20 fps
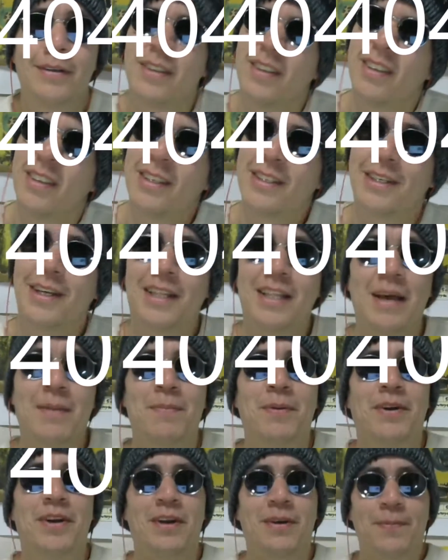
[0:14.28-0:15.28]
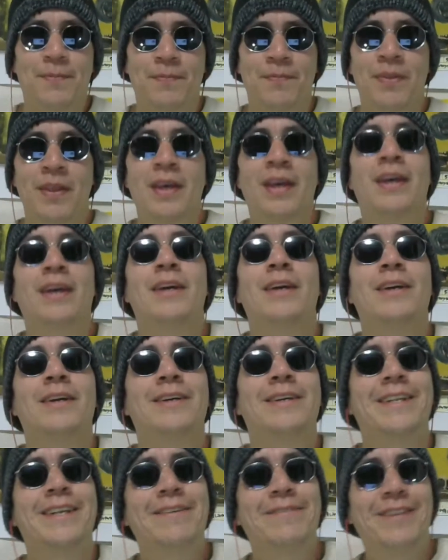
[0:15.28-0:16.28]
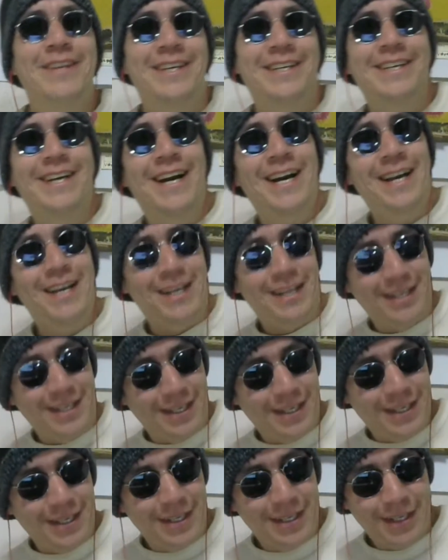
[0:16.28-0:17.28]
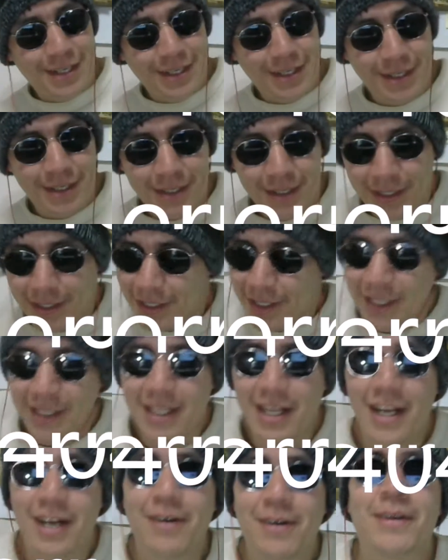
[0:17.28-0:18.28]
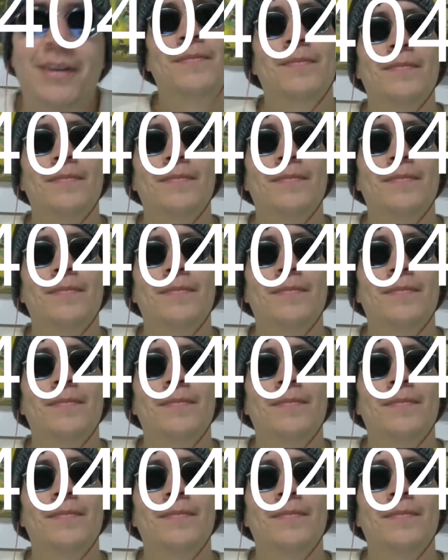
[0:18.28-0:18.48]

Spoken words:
Let's cut that part out. Good evening. Hi. Let's cut that out.